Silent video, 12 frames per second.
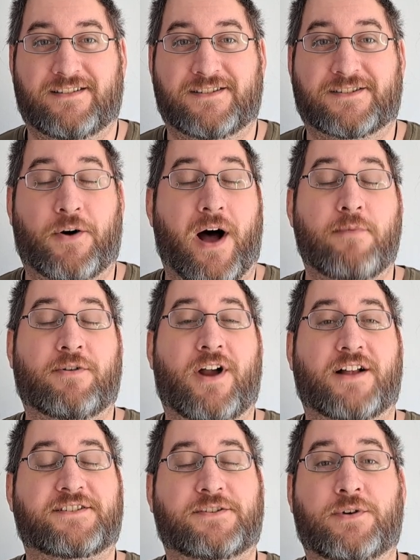So
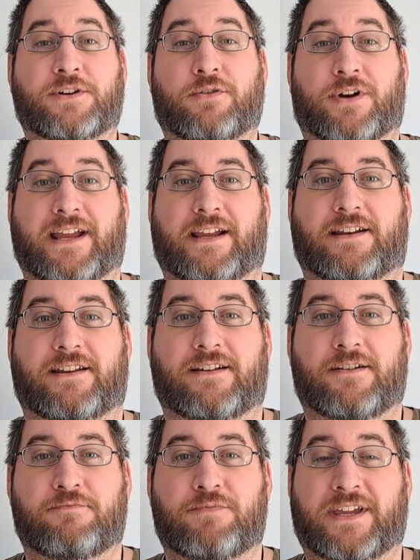Amaterasu agreed,
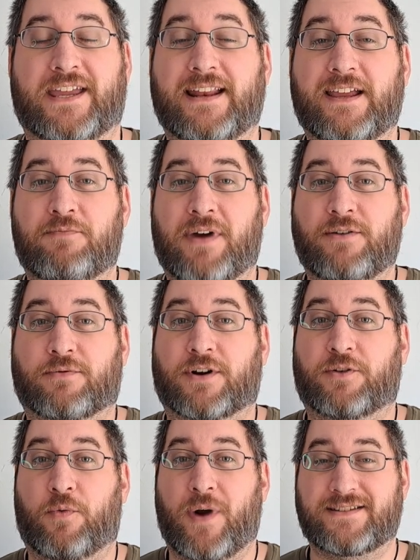beginning by
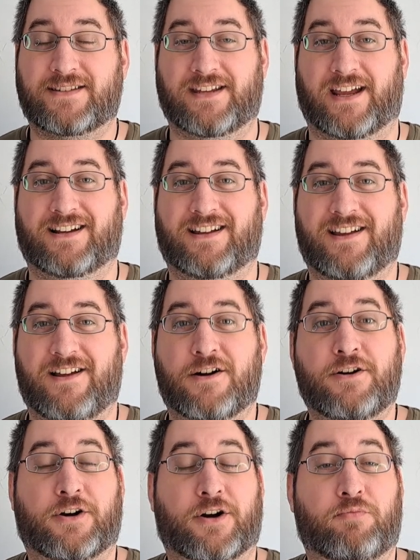requesting
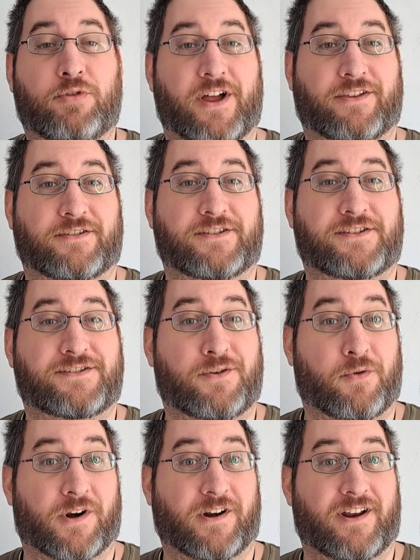her brother's
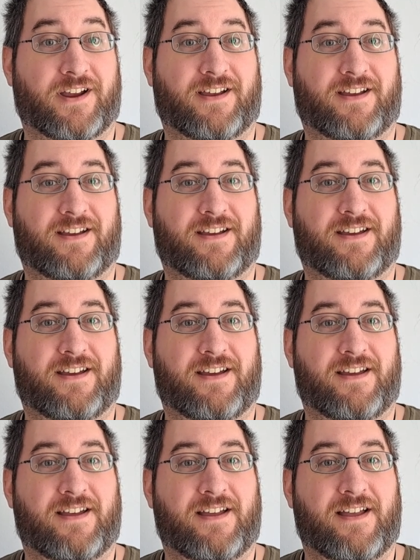sword.
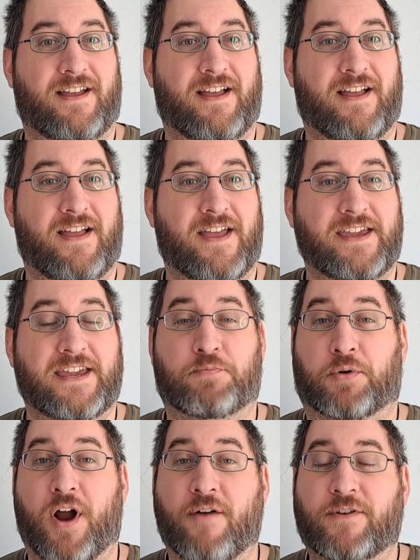He
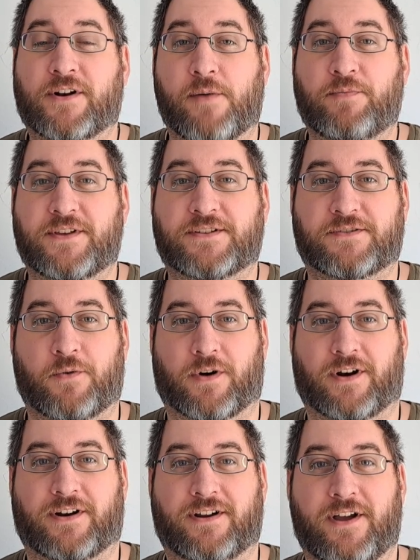proffered up the
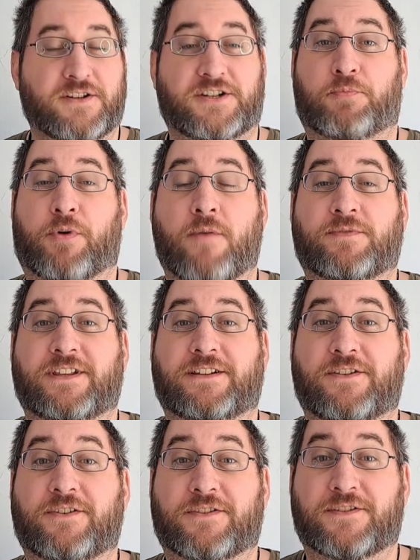sword. She promptly
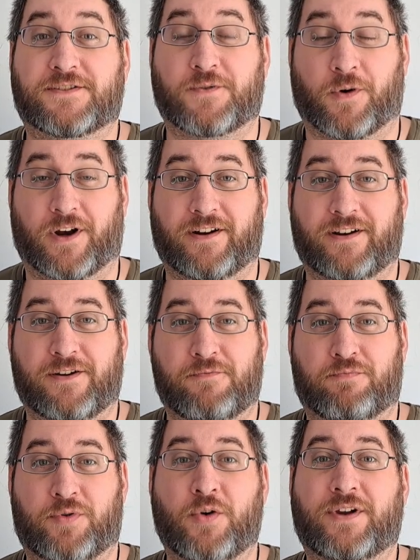took the sword,
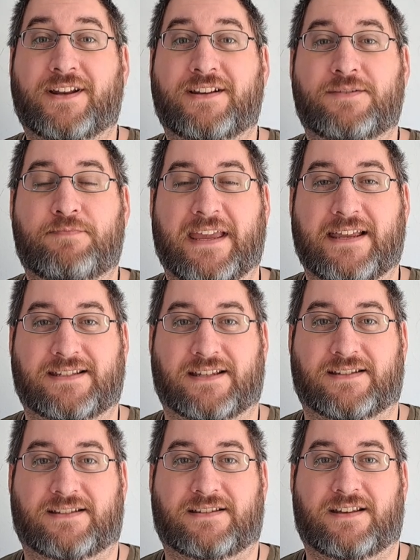broke it into
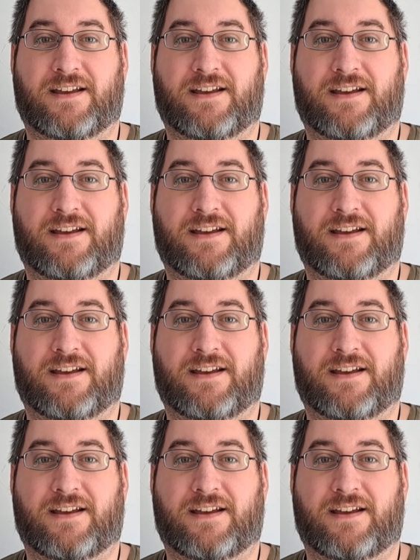pieces,